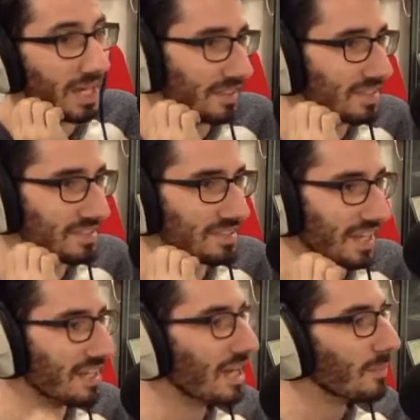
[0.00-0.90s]
this is it.
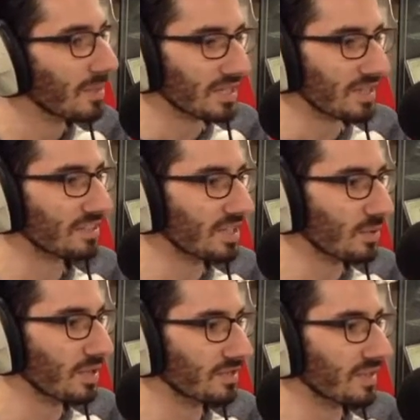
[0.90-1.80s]
But it's little
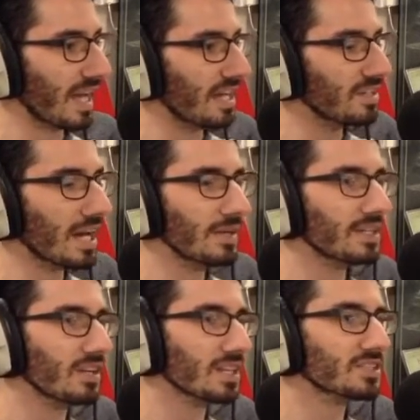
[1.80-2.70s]
things like that. And now he
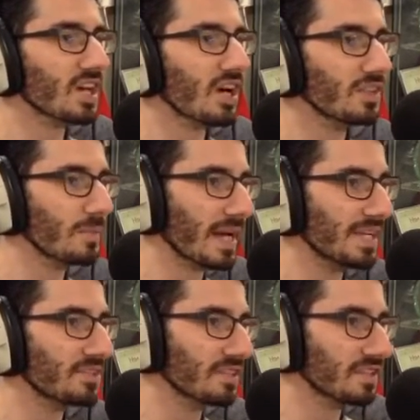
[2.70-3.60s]
can, turn the
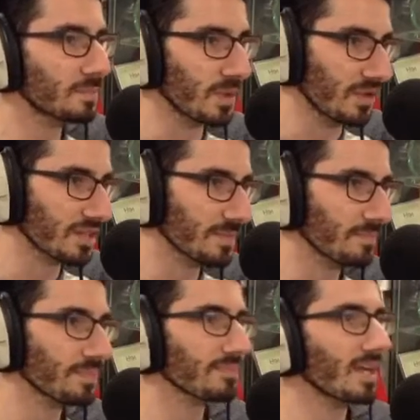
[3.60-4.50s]
pages in his book.
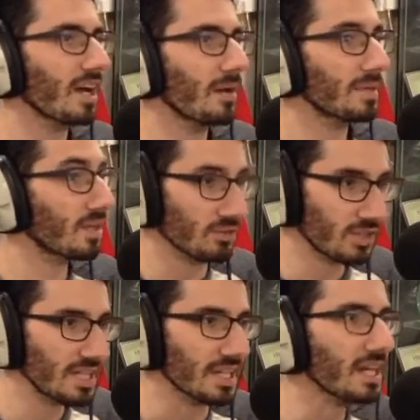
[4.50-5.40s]
He can't
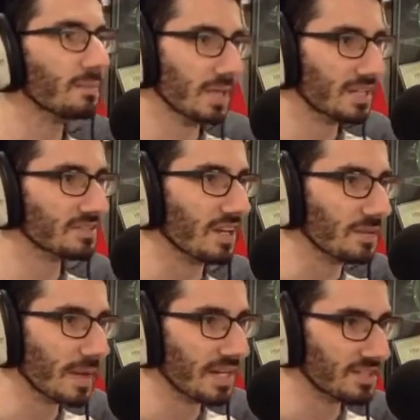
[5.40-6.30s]
read it, but he can turn the
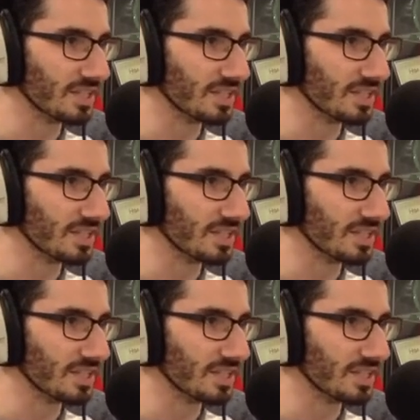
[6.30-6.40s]
pages.